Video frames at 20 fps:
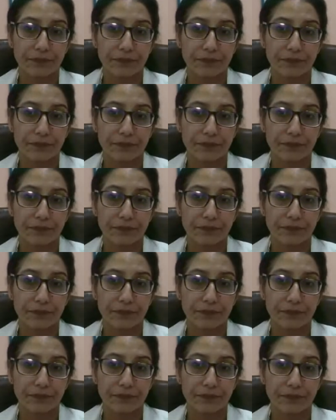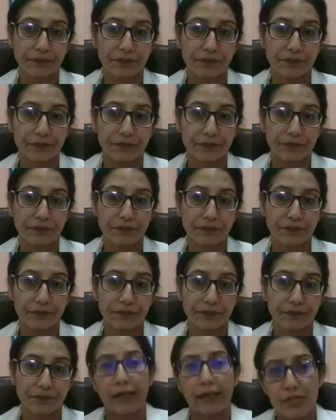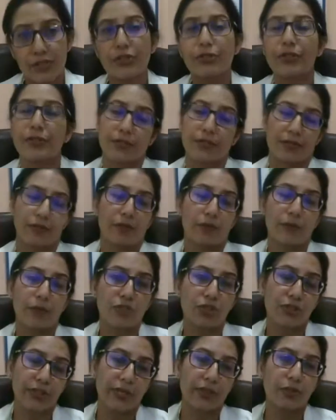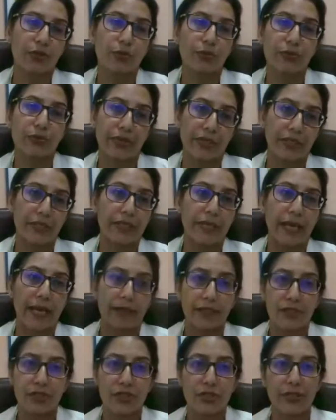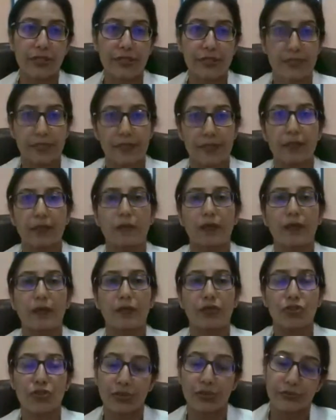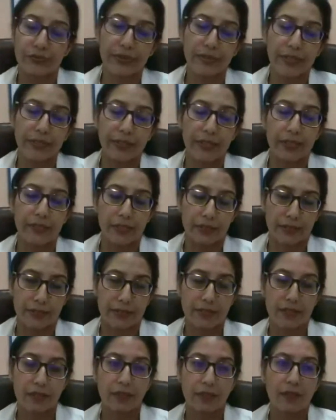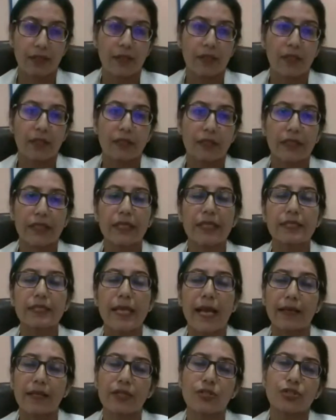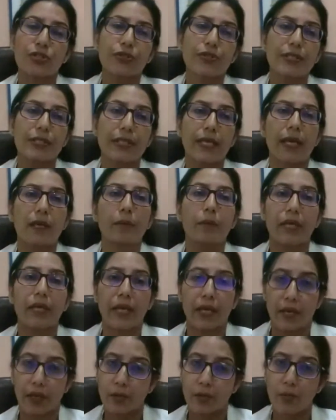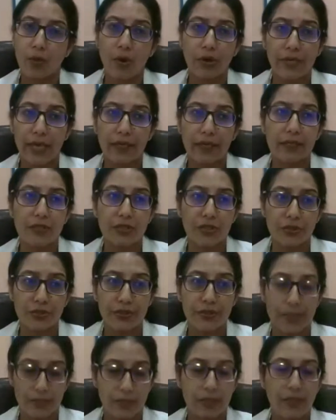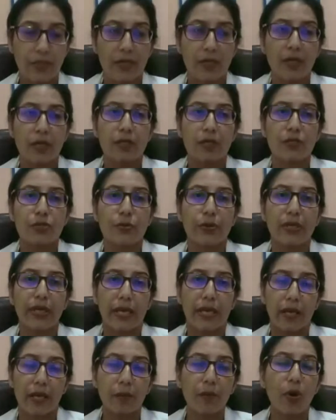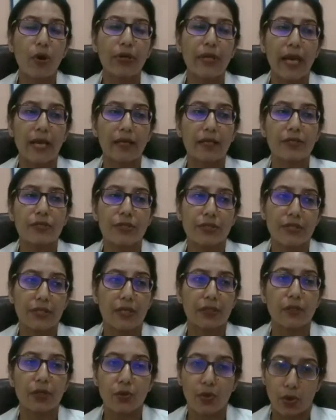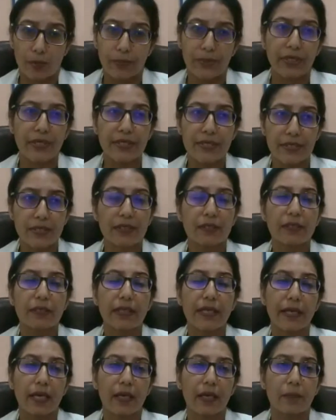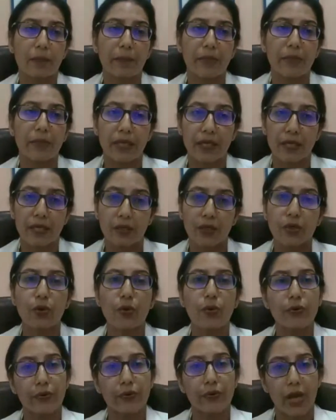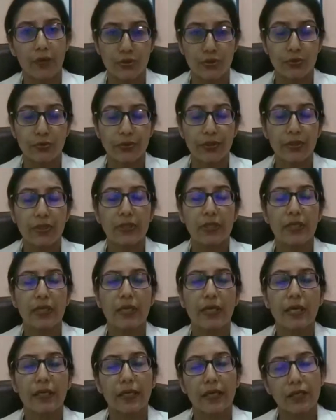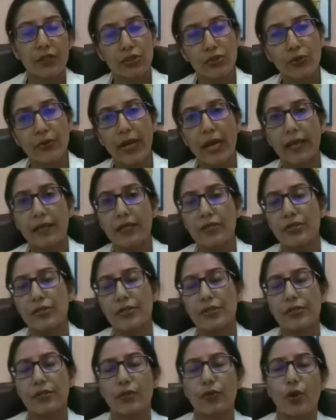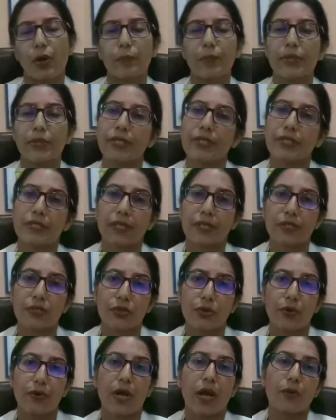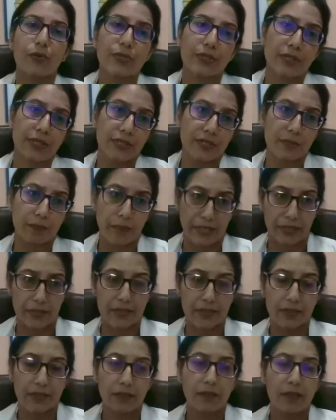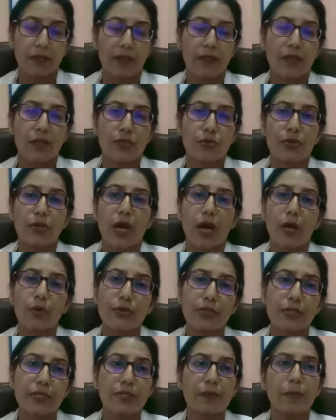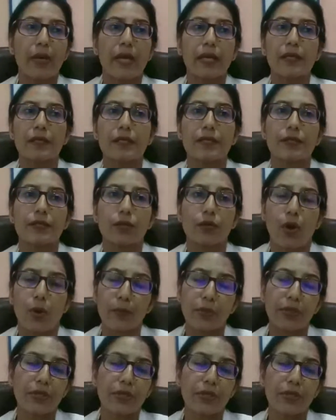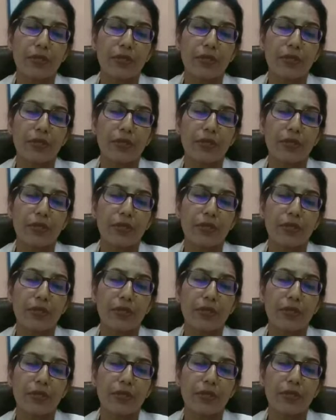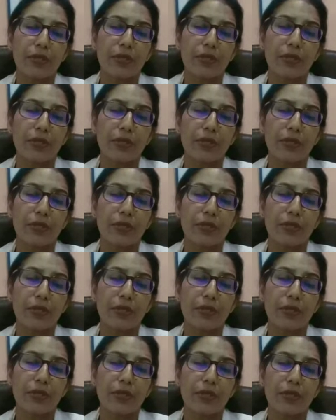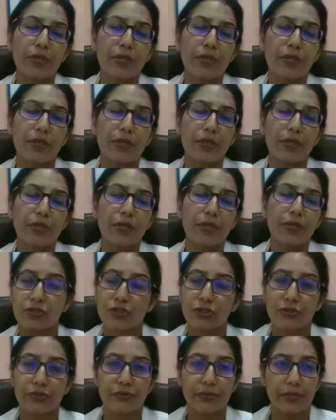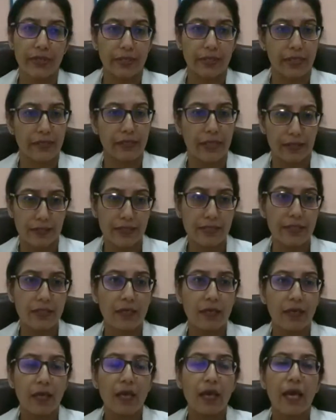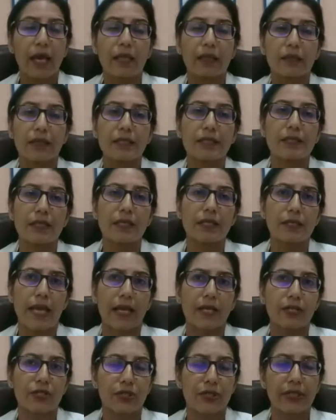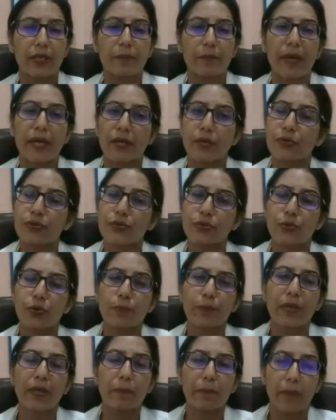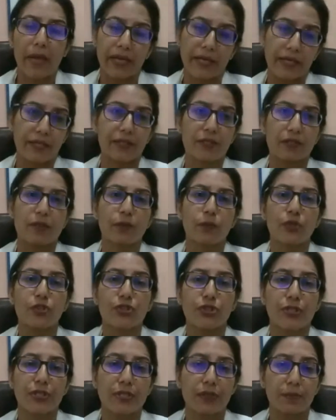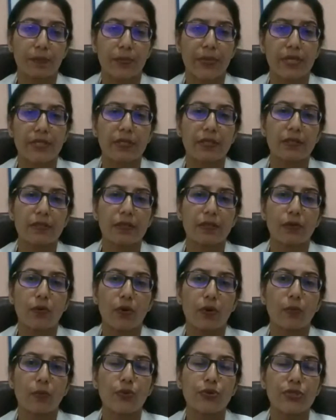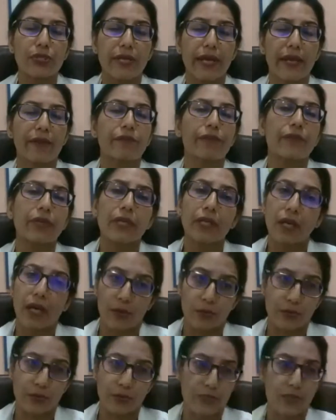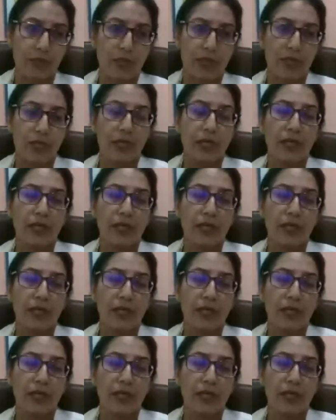So, what are these allergens which tend to trigger allergies in children and adults? These allergens can be airborne allergens. So, in airborne allergens are the commonest. They can be indoor or outdoor. In indoor allergens, the commonest is your house dust mite. So, the house dust mite is the commonest cause of allergic rhinitis and allergic asthma in children and adults. And this is actually a microscopic mite which is present in almost every house.